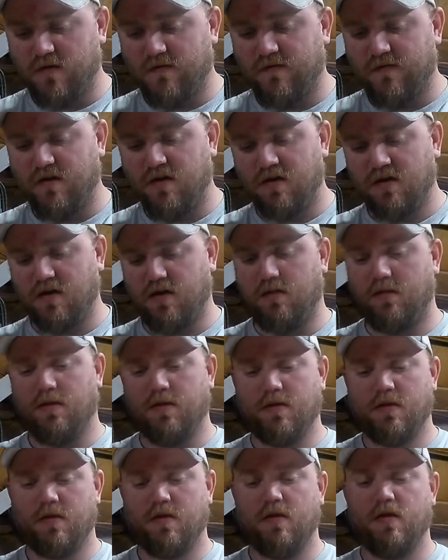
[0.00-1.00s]
the front,
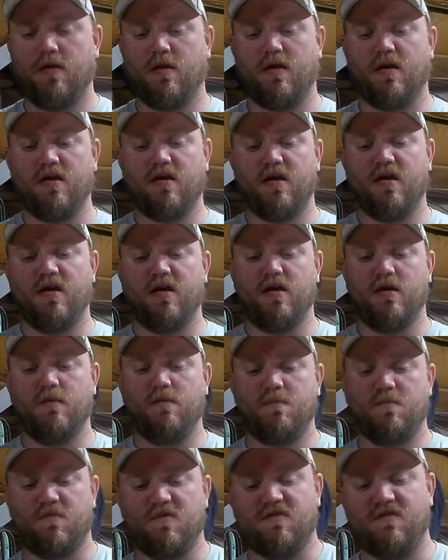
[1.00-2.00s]
like that,
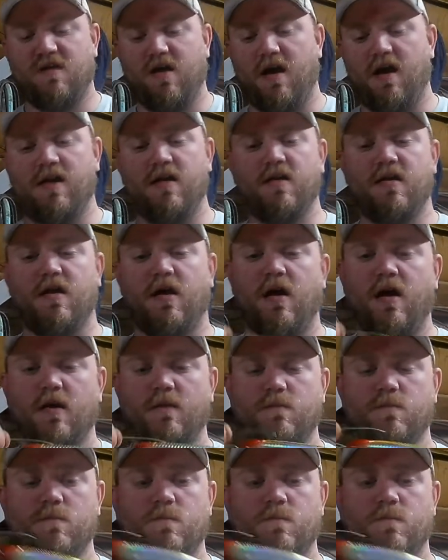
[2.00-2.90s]
just tie your knot,